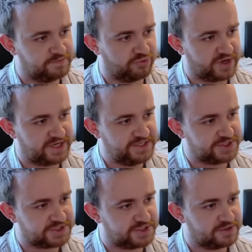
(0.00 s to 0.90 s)
brick he
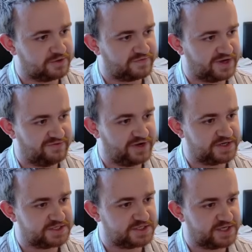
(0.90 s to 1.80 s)
just took off that
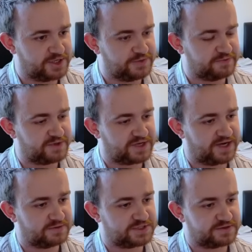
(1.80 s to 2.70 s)
event isn't going to help him with
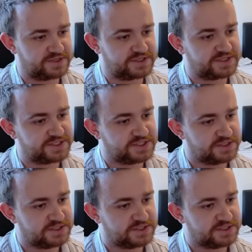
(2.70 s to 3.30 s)
countering this.